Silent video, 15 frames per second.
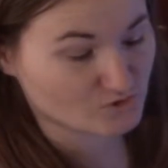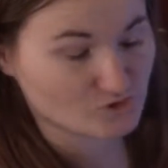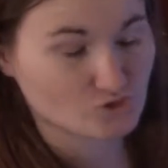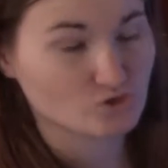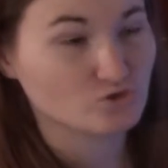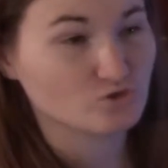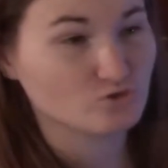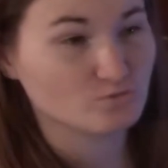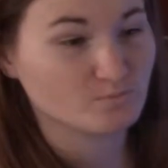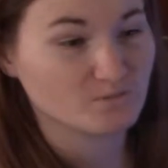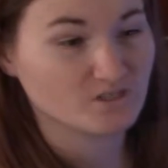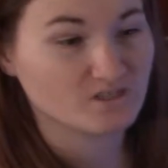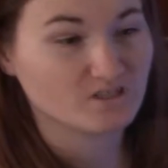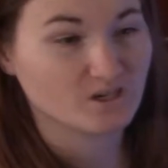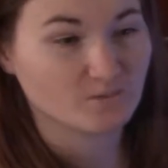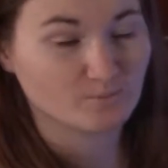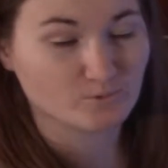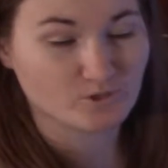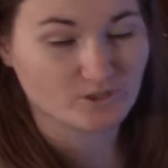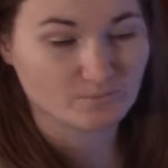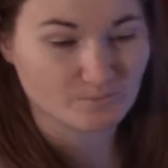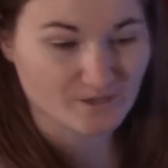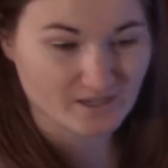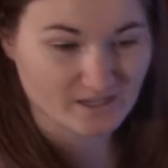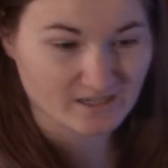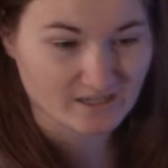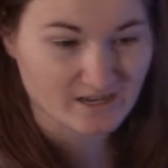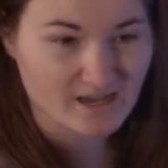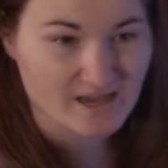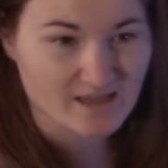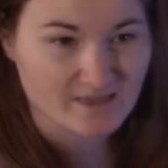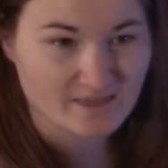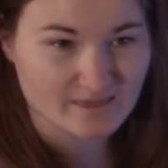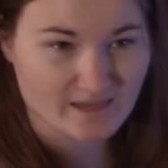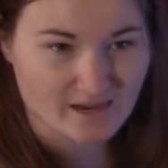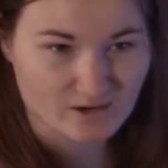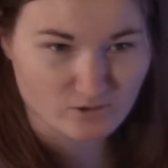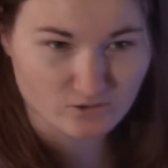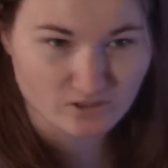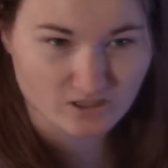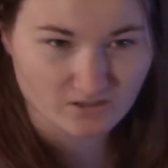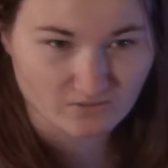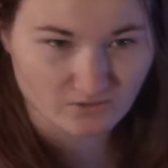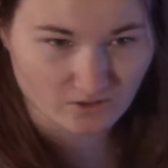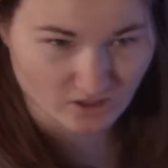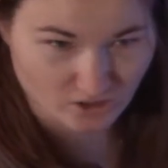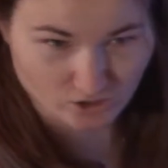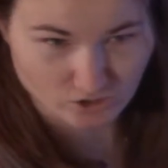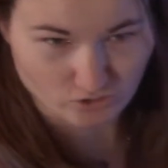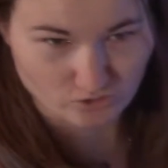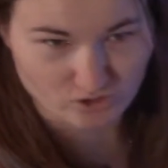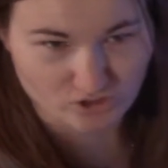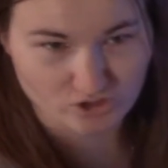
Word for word: to meet up with the band Loud of Luxury.